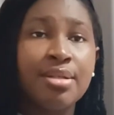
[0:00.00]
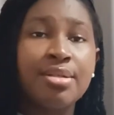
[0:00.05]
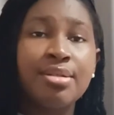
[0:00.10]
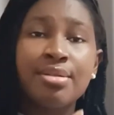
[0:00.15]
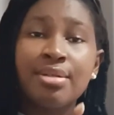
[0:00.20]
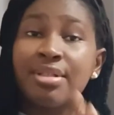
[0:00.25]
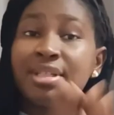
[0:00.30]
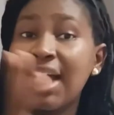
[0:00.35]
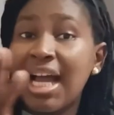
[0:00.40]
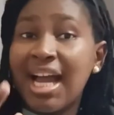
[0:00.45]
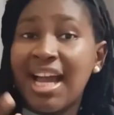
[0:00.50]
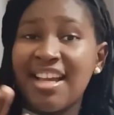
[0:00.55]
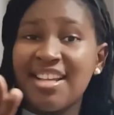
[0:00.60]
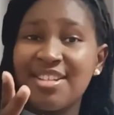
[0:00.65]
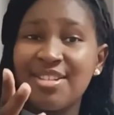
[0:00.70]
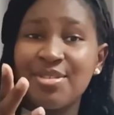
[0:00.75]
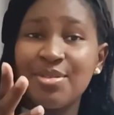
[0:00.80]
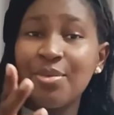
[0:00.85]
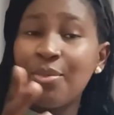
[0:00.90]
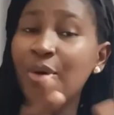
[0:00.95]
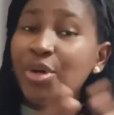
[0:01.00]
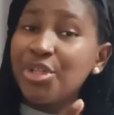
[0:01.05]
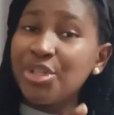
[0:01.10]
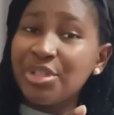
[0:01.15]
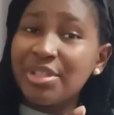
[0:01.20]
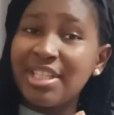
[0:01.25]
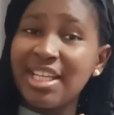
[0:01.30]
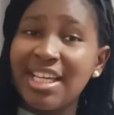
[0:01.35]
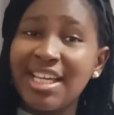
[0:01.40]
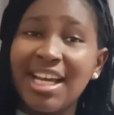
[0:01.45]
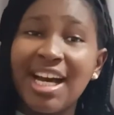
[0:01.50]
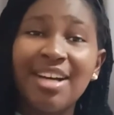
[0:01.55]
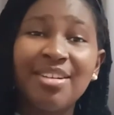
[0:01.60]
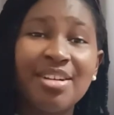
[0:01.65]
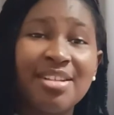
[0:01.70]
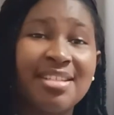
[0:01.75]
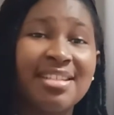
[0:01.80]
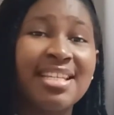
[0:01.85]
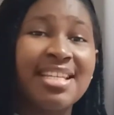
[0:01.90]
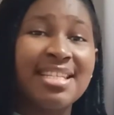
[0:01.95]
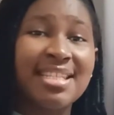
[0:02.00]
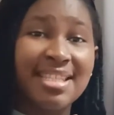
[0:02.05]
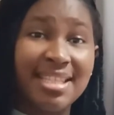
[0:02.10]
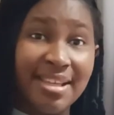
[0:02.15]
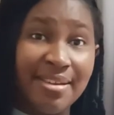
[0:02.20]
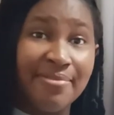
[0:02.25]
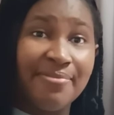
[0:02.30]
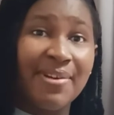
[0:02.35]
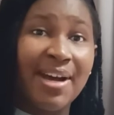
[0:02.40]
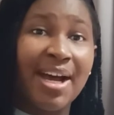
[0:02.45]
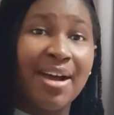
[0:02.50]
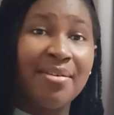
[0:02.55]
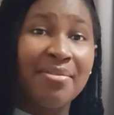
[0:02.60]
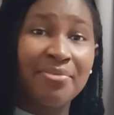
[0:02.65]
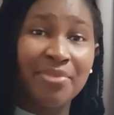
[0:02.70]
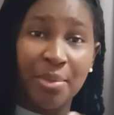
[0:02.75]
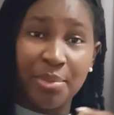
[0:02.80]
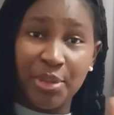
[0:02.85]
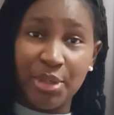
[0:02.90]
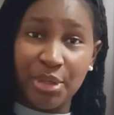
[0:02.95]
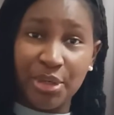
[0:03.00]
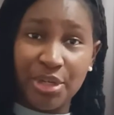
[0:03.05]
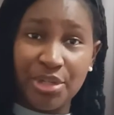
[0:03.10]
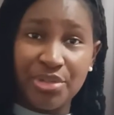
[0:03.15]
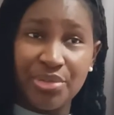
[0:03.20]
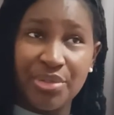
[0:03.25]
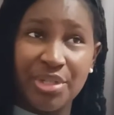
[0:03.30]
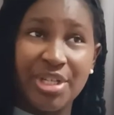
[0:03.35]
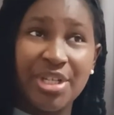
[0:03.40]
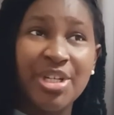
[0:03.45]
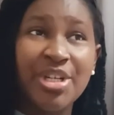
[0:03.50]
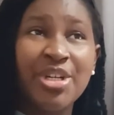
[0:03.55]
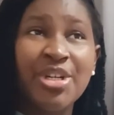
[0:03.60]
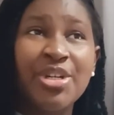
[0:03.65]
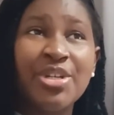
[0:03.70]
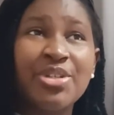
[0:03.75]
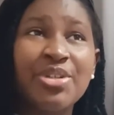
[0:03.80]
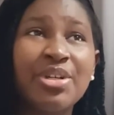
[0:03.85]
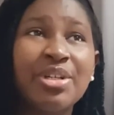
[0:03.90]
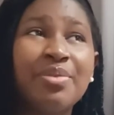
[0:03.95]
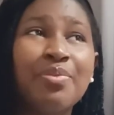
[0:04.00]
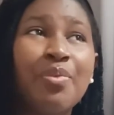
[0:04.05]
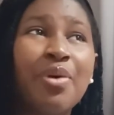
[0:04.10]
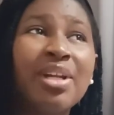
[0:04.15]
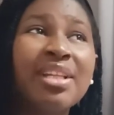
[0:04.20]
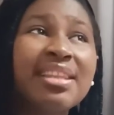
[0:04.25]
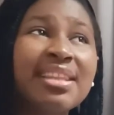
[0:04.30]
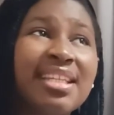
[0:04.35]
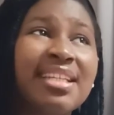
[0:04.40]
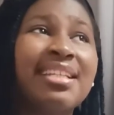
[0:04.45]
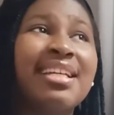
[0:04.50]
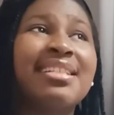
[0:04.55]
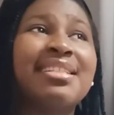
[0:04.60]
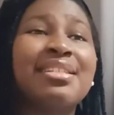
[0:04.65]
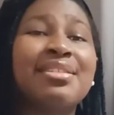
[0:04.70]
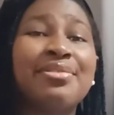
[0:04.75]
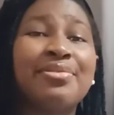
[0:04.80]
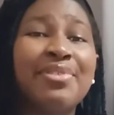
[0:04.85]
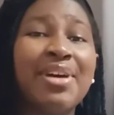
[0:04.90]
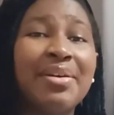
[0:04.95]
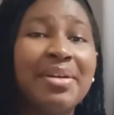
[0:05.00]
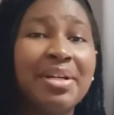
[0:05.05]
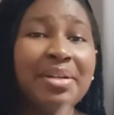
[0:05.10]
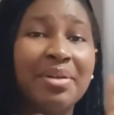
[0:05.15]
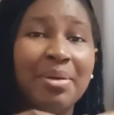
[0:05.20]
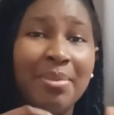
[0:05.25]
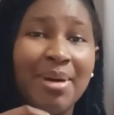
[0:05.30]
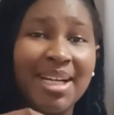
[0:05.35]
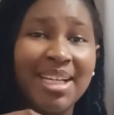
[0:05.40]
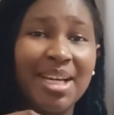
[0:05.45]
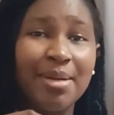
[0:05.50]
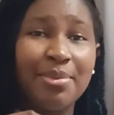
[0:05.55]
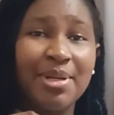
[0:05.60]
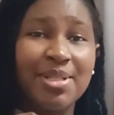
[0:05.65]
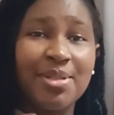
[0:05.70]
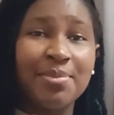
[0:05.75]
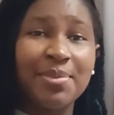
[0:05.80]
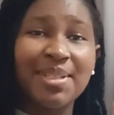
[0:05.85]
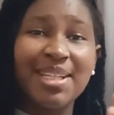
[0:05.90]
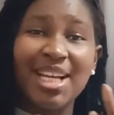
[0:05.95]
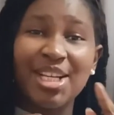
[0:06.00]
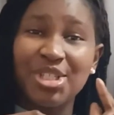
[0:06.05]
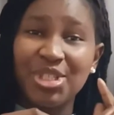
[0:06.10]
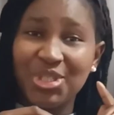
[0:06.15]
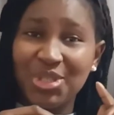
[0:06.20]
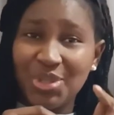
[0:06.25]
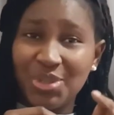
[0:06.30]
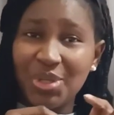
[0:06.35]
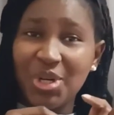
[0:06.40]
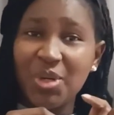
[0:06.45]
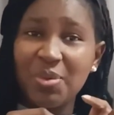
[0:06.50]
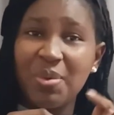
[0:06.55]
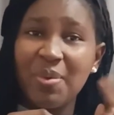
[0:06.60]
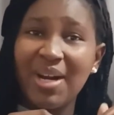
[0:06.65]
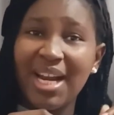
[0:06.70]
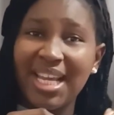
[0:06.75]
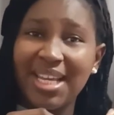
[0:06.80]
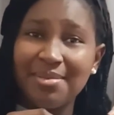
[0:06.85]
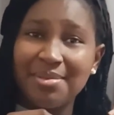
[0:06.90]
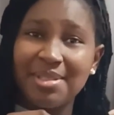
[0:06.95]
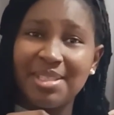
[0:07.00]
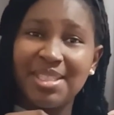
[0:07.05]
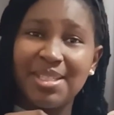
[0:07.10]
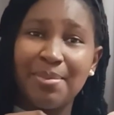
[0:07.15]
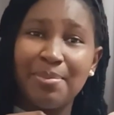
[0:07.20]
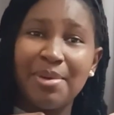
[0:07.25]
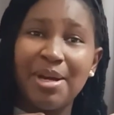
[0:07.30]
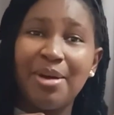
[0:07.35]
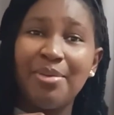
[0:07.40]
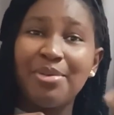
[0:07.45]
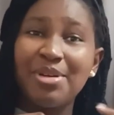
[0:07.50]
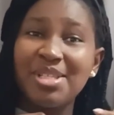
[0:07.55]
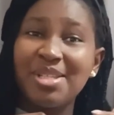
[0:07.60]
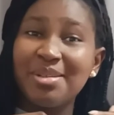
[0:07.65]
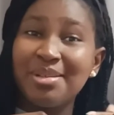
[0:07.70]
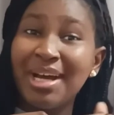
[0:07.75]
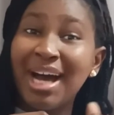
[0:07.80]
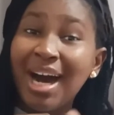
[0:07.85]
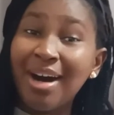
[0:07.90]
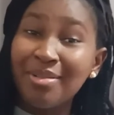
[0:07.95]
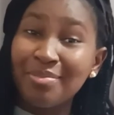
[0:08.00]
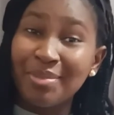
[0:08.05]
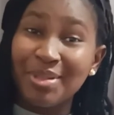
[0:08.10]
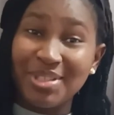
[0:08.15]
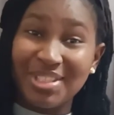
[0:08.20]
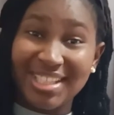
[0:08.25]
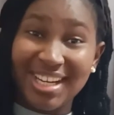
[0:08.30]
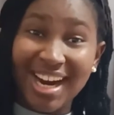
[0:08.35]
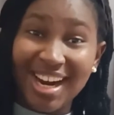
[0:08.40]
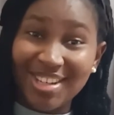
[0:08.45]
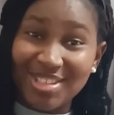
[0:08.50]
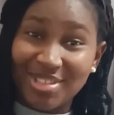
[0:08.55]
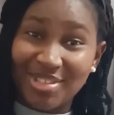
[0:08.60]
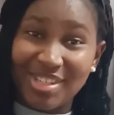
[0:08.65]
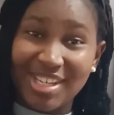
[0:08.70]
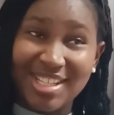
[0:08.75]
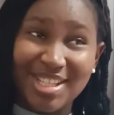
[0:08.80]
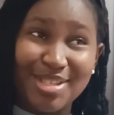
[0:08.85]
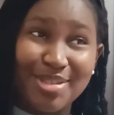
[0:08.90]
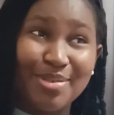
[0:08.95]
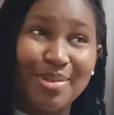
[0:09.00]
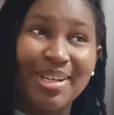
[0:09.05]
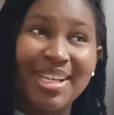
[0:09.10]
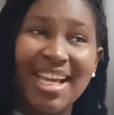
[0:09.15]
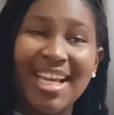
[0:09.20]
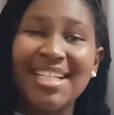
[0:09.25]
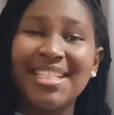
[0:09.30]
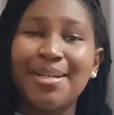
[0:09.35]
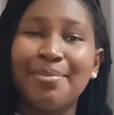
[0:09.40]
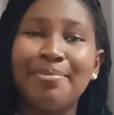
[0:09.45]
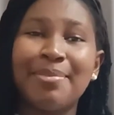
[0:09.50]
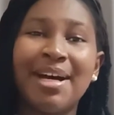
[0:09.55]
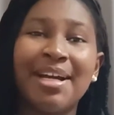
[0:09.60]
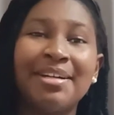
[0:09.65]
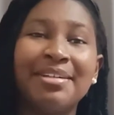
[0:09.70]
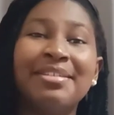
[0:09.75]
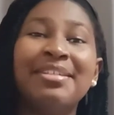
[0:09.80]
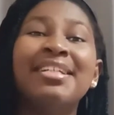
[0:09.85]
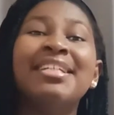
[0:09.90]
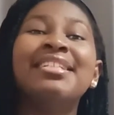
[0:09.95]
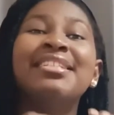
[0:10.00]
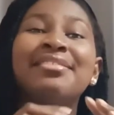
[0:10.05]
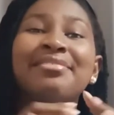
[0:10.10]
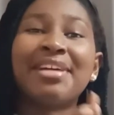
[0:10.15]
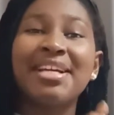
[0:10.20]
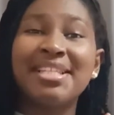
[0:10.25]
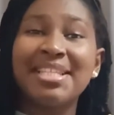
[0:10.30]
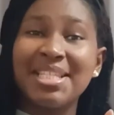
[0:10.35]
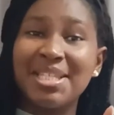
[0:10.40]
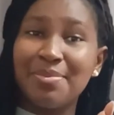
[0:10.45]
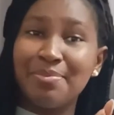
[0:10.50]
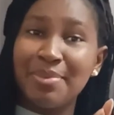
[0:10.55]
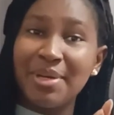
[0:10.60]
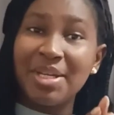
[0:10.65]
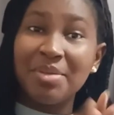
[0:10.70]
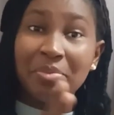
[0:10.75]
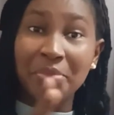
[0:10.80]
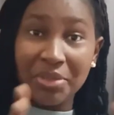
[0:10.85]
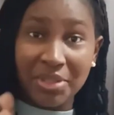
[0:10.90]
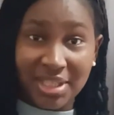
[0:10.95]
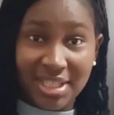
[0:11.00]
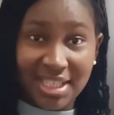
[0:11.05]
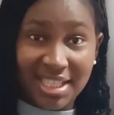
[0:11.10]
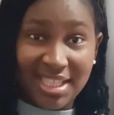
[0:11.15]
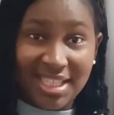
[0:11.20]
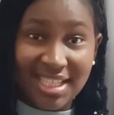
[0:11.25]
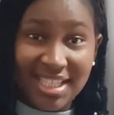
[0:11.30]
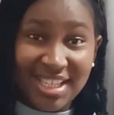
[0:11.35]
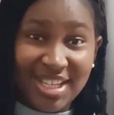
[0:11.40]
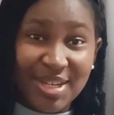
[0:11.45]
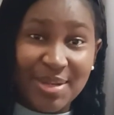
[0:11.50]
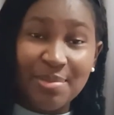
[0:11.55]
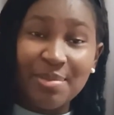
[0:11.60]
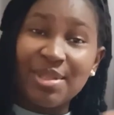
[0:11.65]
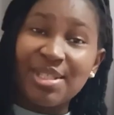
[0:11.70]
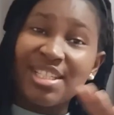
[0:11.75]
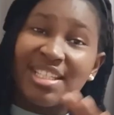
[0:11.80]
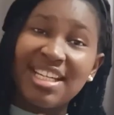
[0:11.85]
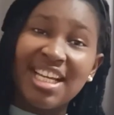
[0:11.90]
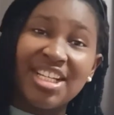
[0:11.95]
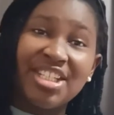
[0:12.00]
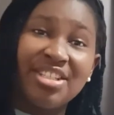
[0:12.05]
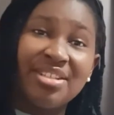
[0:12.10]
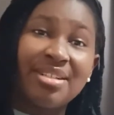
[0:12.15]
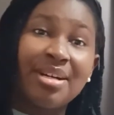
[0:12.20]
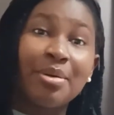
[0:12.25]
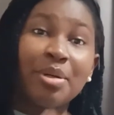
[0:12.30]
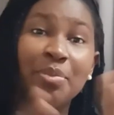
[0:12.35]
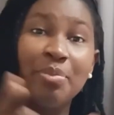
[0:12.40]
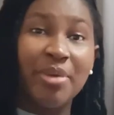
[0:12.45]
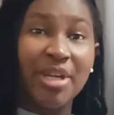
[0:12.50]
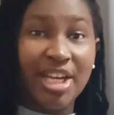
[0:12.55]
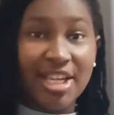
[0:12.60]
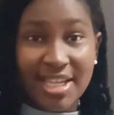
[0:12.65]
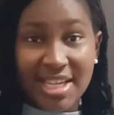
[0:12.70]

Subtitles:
So guys, what do you think? How does this differ from your country? So one thing that is very remarkable and something that struck me when I came to Japan was the house rent. So here in Japan, the rent is paid monthly, but in Nigeria we pay